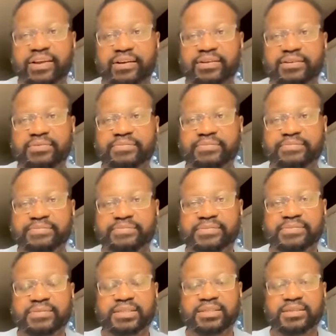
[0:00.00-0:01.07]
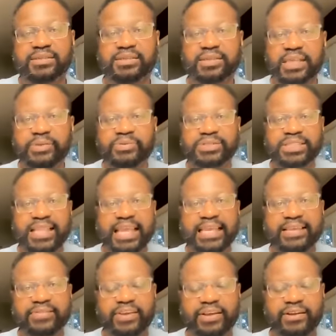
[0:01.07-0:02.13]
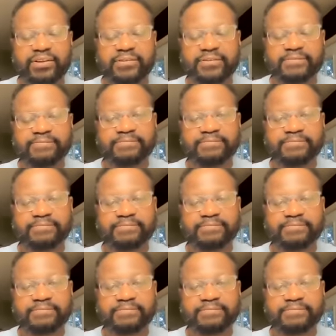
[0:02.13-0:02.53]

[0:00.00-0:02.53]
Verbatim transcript: there. He was laying there